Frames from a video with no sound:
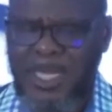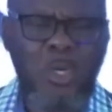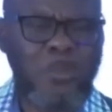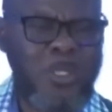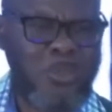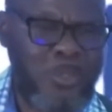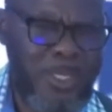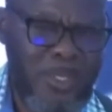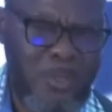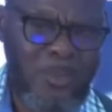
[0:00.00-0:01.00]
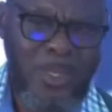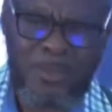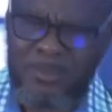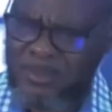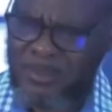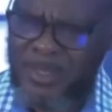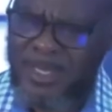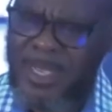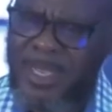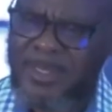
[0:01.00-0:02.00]
And up to today, over 10
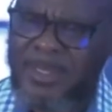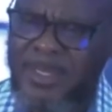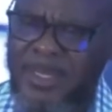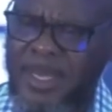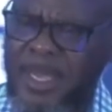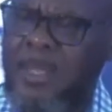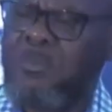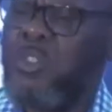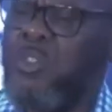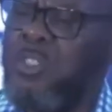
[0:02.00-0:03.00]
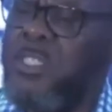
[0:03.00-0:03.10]
years, I'm still using the